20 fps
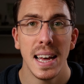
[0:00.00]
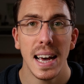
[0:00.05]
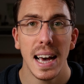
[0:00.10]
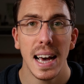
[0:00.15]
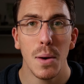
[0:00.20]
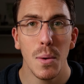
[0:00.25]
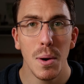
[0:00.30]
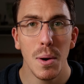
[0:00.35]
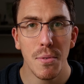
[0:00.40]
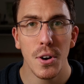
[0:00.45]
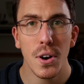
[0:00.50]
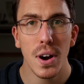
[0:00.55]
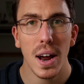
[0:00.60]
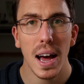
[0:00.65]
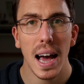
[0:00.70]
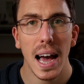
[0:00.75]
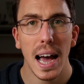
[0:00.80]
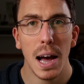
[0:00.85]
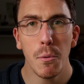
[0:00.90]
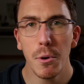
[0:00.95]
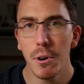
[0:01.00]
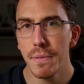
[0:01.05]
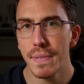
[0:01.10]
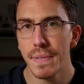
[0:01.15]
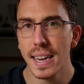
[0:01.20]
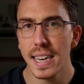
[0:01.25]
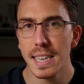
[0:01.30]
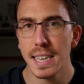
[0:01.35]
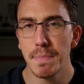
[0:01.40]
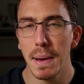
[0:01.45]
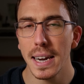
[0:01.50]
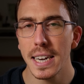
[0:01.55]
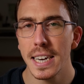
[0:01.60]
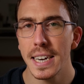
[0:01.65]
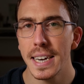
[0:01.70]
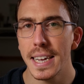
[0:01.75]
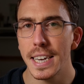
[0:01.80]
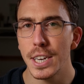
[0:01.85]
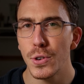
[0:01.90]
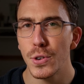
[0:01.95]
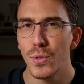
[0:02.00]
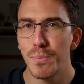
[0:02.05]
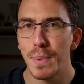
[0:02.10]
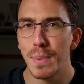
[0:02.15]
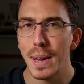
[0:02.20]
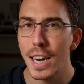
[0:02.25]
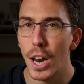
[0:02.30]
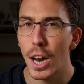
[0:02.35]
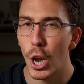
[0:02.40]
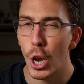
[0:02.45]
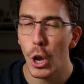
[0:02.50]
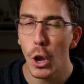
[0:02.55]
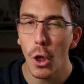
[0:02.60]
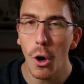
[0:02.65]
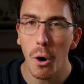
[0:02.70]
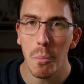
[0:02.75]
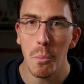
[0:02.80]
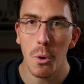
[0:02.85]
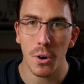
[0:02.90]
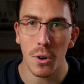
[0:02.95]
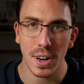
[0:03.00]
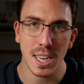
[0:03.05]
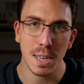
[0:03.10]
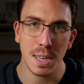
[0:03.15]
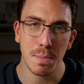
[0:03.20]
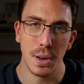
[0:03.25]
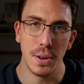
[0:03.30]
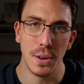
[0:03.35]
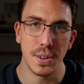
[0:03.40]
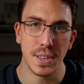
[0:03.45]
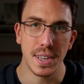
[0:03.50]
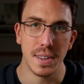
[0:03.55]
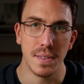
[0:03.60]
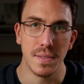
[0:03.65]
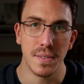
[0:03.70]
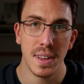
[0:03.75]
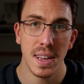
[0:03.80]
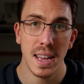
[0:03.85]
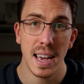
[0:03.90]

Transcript: However, I would have expected it to have been a lot more explosive,